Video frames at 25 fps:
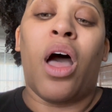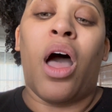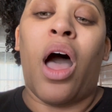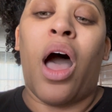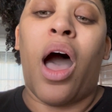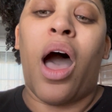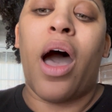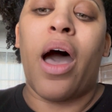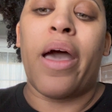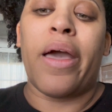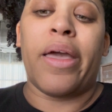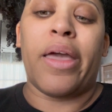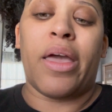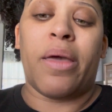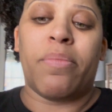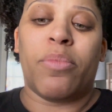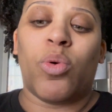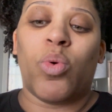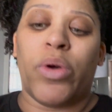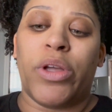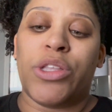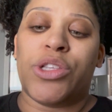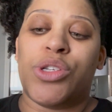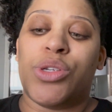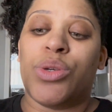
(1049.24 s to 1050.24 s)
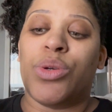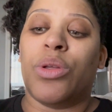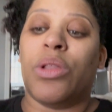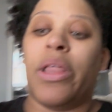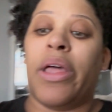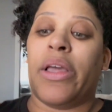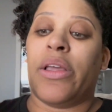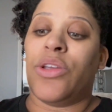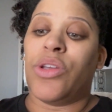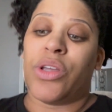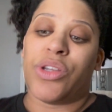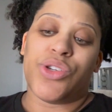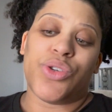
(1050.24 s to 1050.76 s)
I am going to,
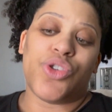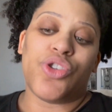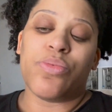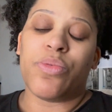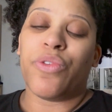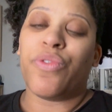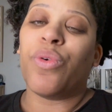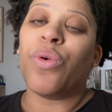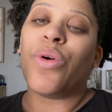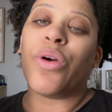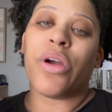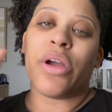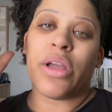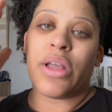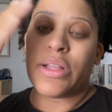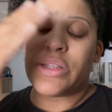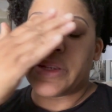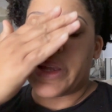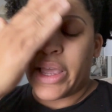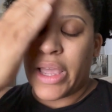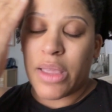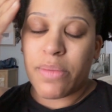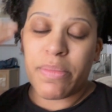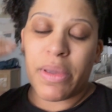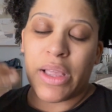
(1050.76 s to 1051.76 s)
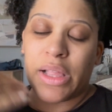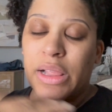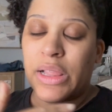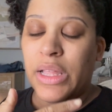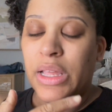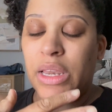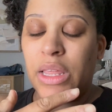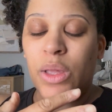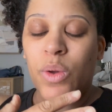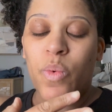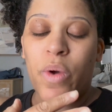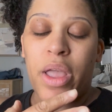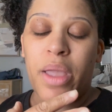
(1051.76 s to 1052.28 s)
like I showed you before, take my
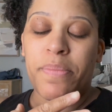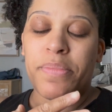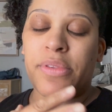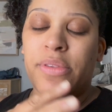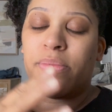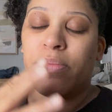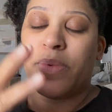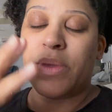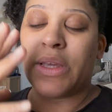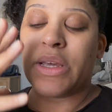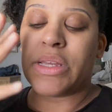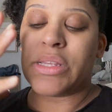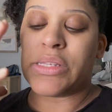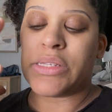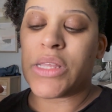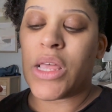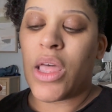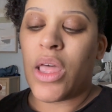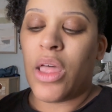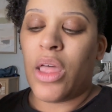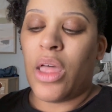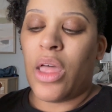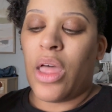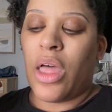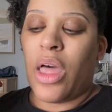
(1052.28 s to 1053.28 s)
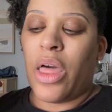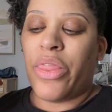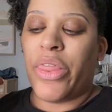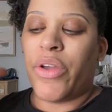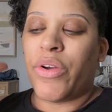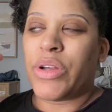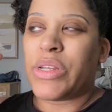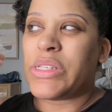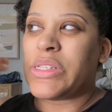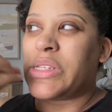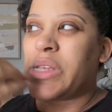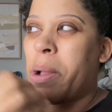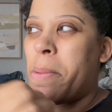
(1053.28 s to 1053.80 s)
cleaning wipes because there
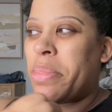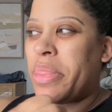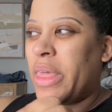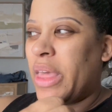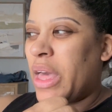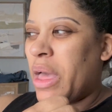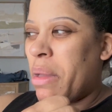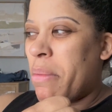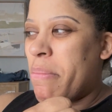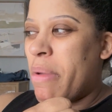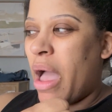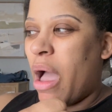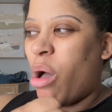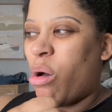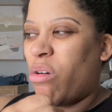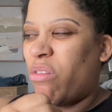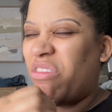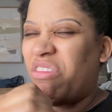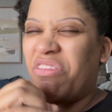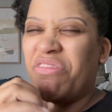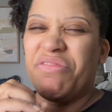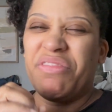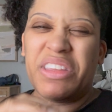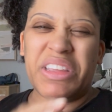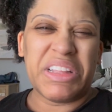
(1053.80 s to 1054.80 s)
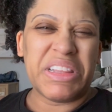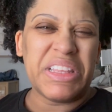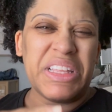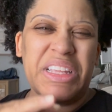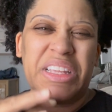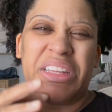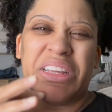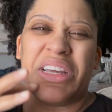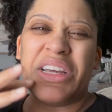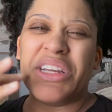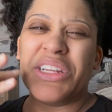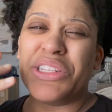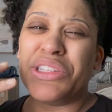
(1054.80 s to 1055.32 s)
is something about
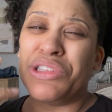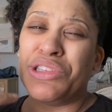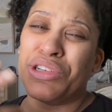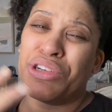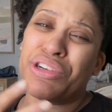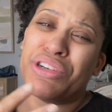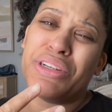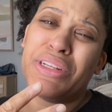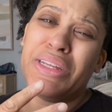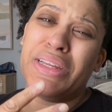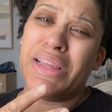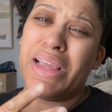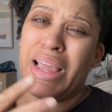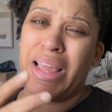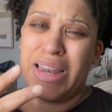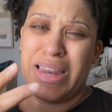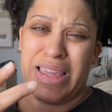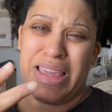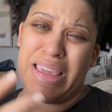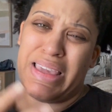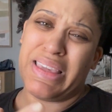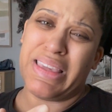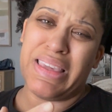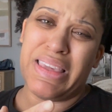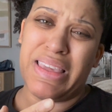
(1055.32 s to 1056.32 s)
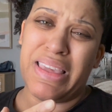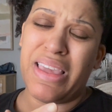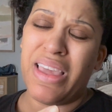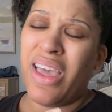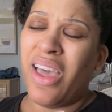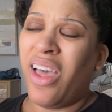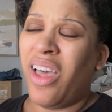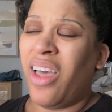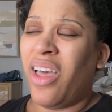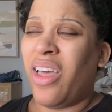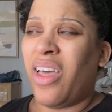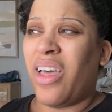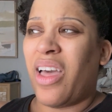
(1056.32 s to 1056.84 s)
feeling dirty and icky
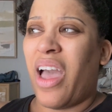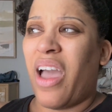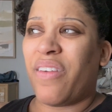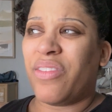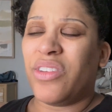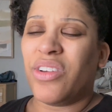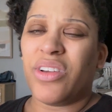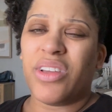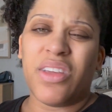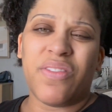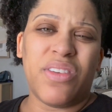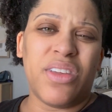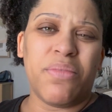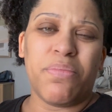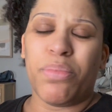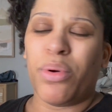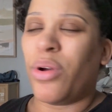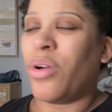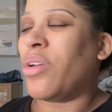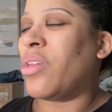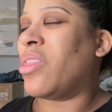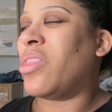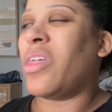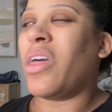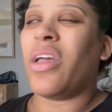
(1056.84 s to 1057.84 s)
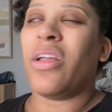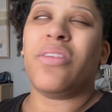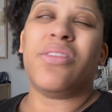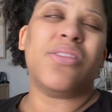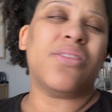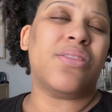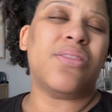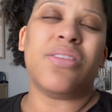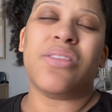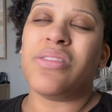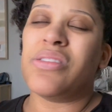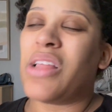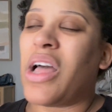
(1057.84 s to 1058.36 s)
after giving birth that
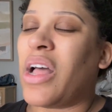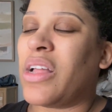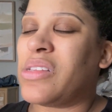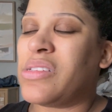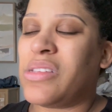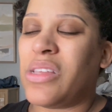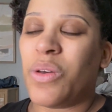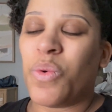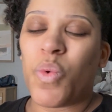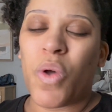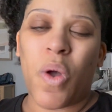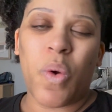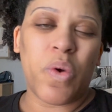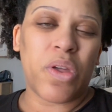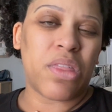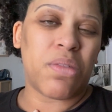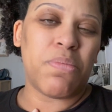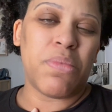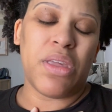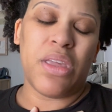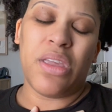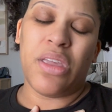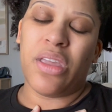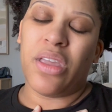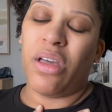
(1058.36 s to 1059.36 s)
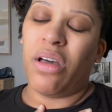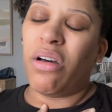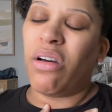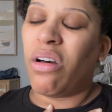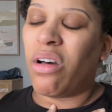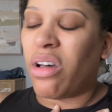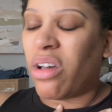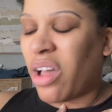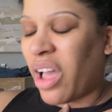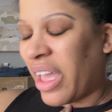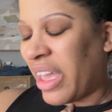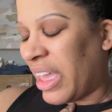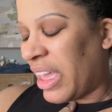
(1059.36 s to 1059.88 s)
just does not sit well with me. Ugh,
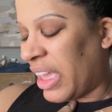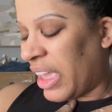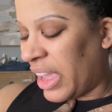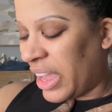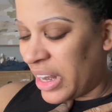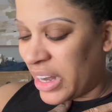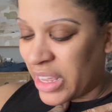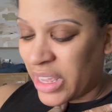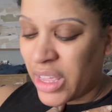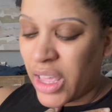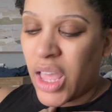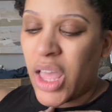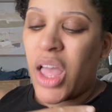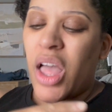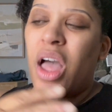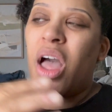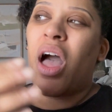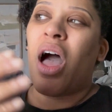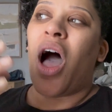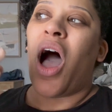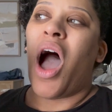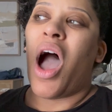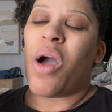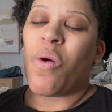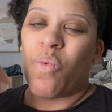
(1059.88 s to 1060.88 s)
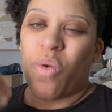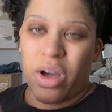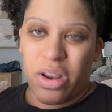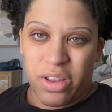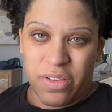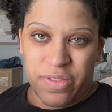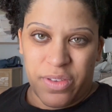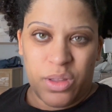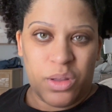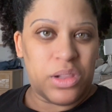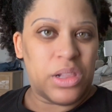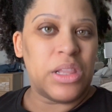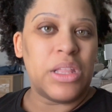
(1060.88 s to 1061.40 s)
I hate it. I want to
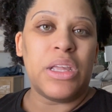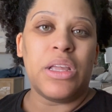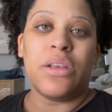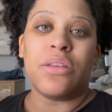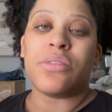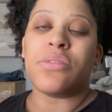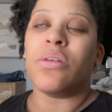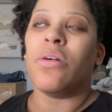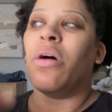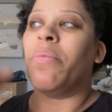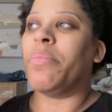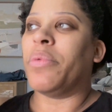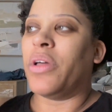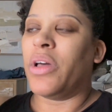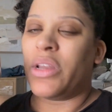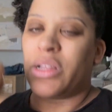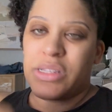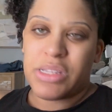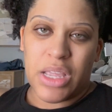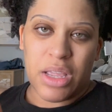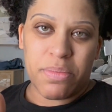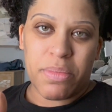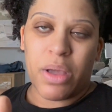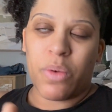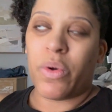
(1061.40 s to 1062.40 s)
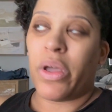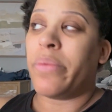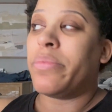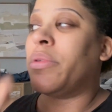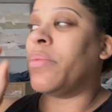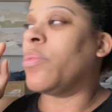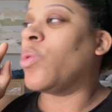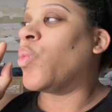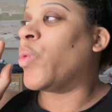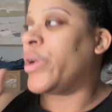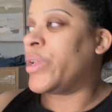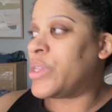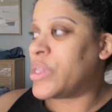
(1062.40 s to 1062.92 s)
feel clean. So I'm going to take my wipes.
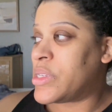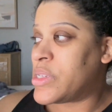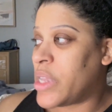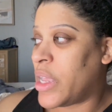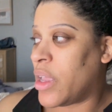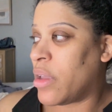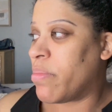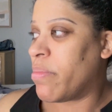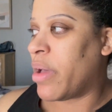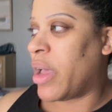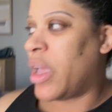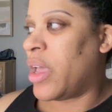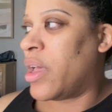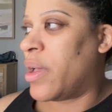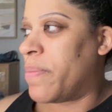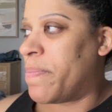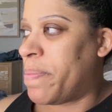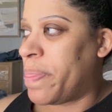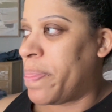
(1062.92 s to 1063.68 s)
I'm going to take my